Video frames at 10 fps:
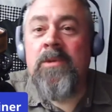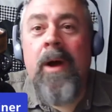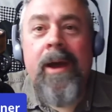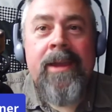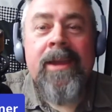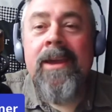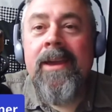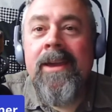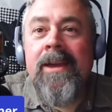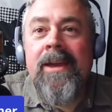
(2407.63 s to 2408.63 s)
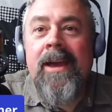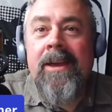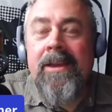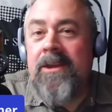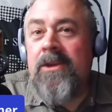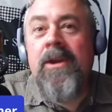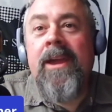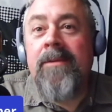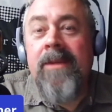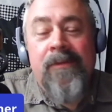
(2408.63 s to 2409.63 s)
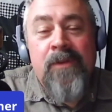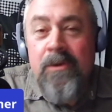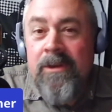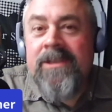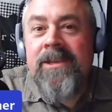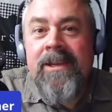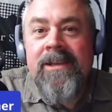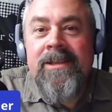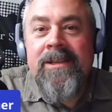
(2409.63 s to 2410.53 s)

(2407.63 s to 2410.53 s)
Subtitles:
why if you're listening